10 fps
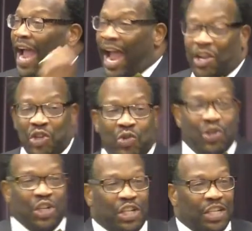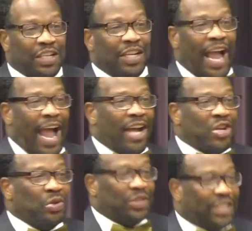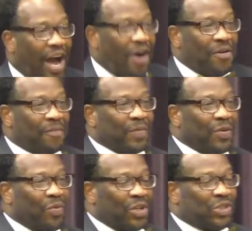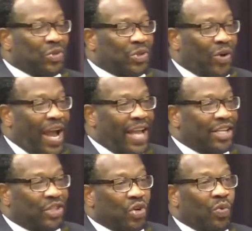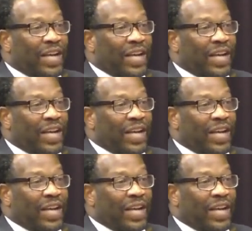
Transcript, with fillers: how you look, how you talk, what you trying to do?